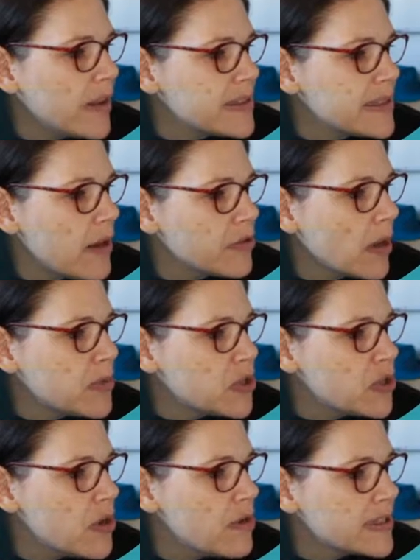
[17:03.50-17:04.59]
cell number
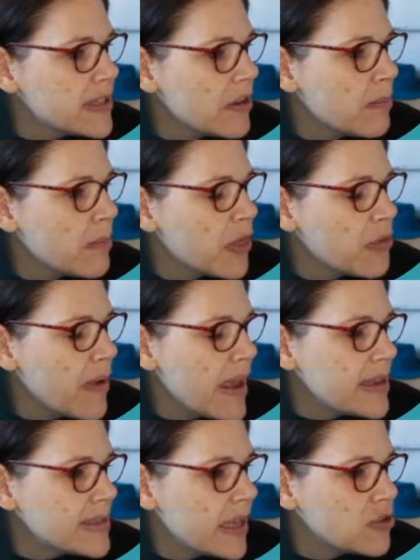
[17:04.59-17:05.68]
2, cell number 3,
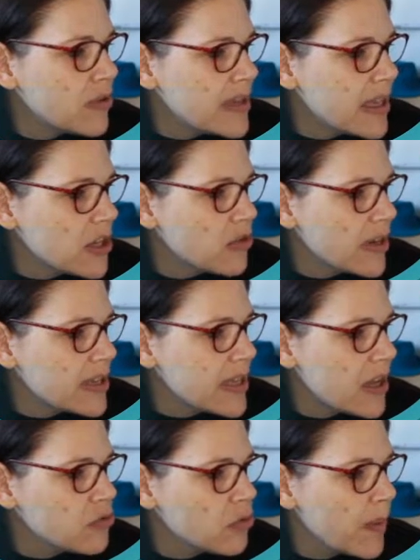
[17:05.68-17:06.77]
etc, etc,
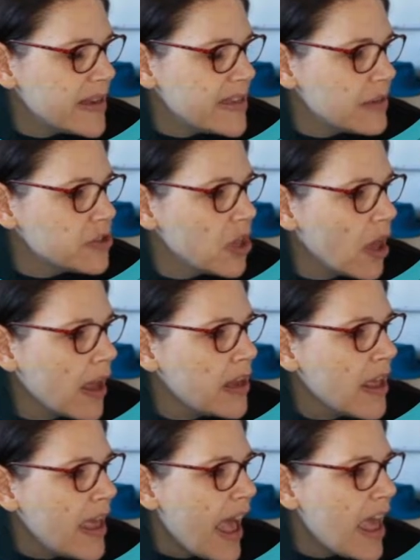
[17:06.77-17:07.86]
etc, all the way down to 9,
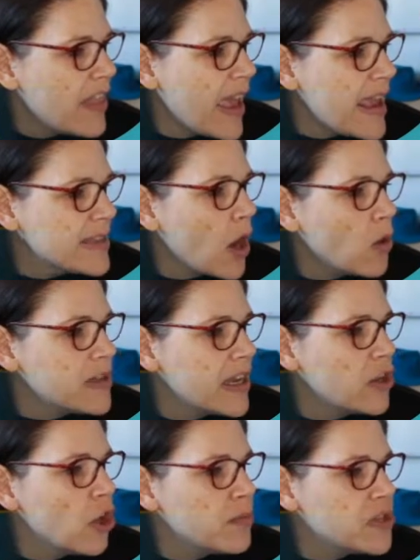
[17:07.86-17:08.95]
and that is holding
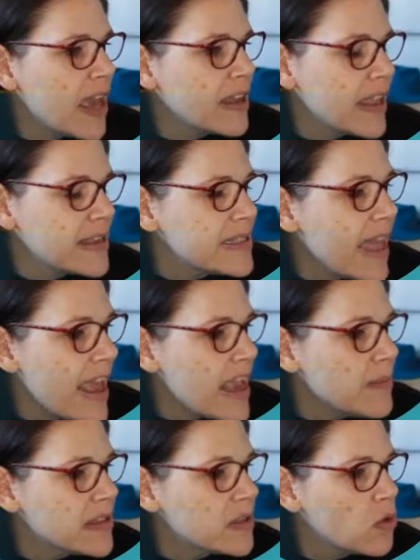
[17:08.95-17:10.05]
an object that's
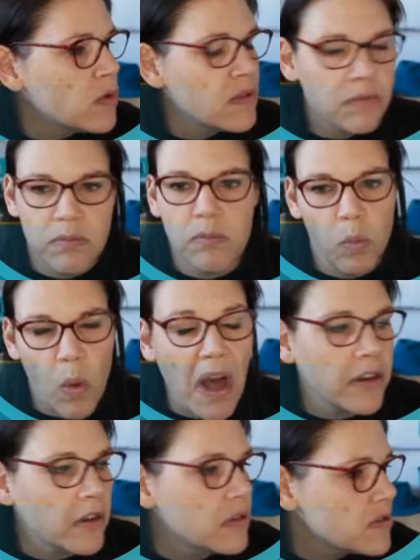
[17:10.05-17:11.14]
name is called
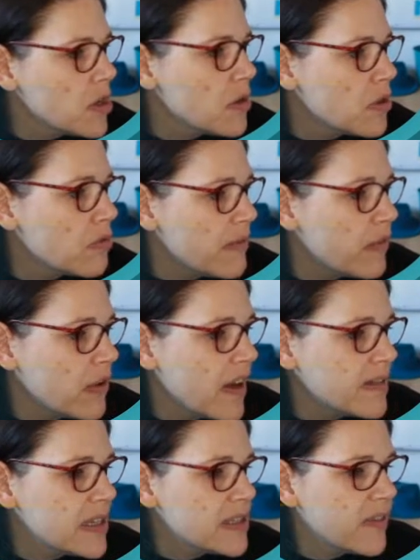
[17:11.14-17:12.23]
1, 2, 3, 4, 5,
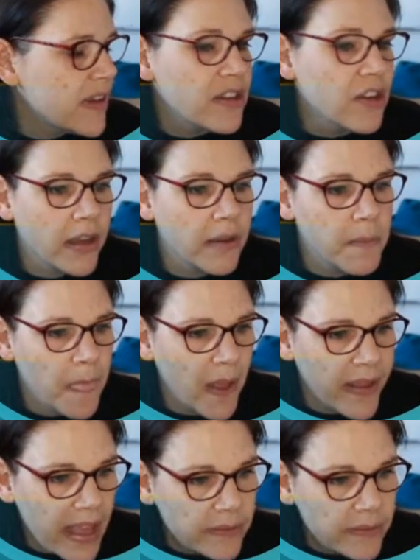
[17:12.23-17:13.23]
6, 7, 8, 9. Okay,